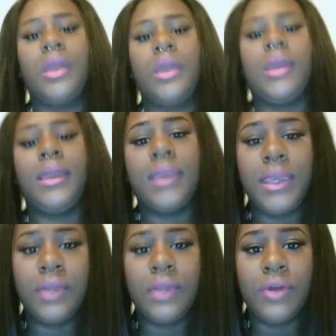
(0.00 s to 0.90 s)
it
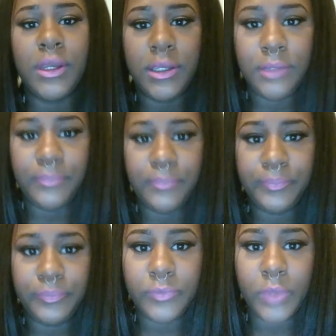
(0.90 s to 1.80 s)
keloided.
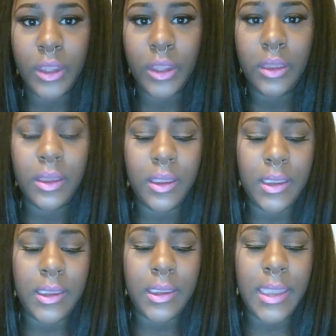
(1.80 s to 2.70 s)

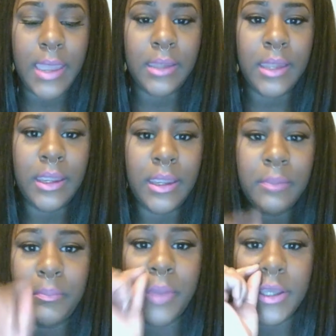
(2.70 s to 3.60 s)
It had like
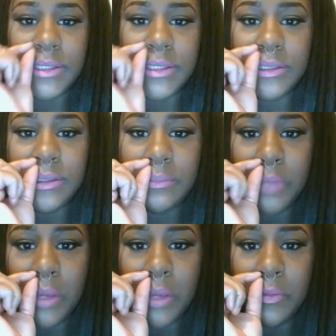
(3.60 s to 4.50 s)
pus
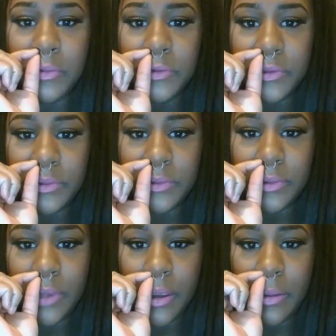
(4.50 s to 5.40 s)
bubbles,
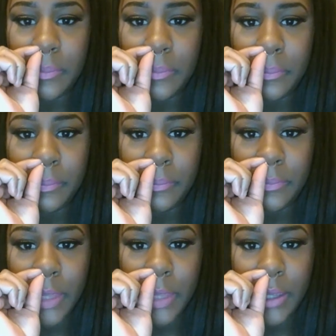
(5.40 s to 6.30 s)

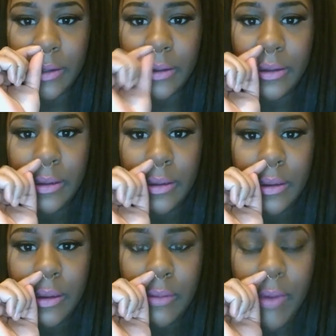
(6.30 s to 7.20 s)
like
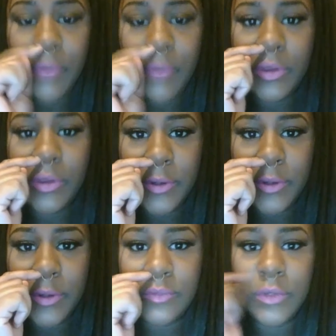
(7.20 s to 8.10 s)
right where the
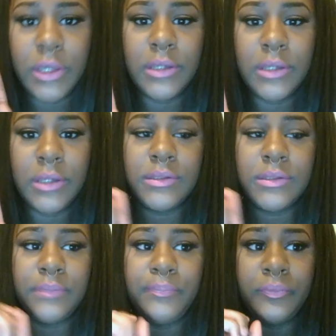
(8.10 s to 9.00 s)
piercing was,
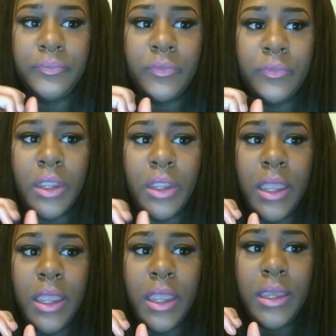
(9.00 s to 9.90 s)

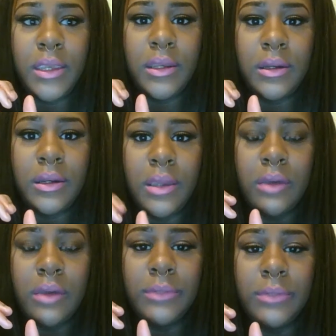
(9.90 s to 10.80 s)
and
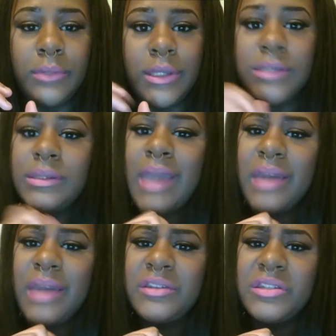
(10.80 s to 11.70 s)
it kind of
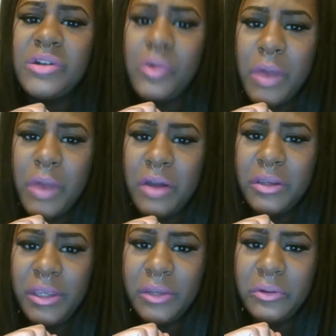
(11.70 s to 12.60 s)
took a while to
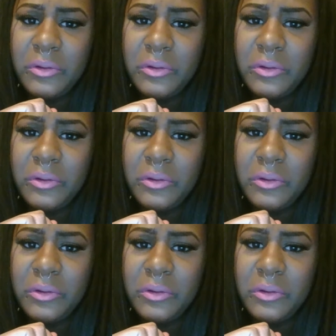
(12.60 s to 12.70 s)
heal.